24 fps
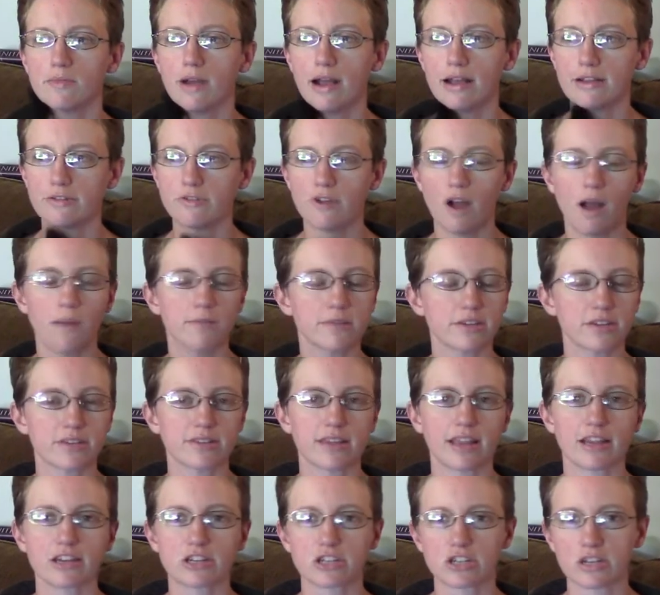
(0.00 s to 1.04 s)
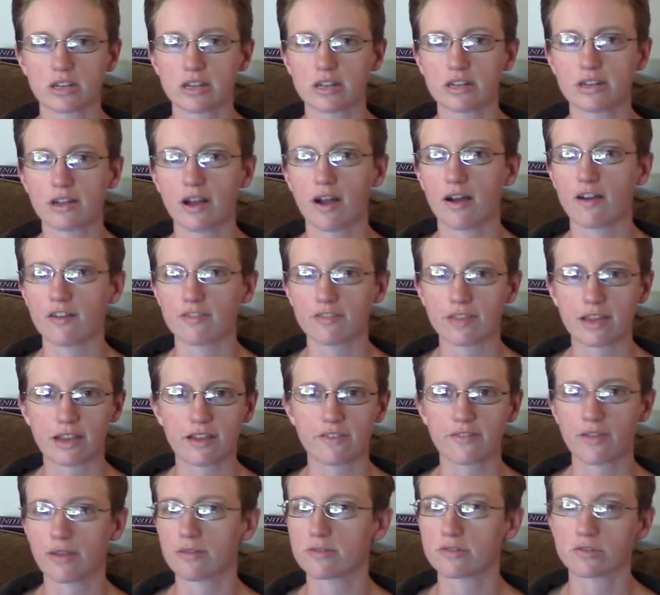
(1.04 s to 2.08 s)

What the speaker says: dramatization of, like, a famous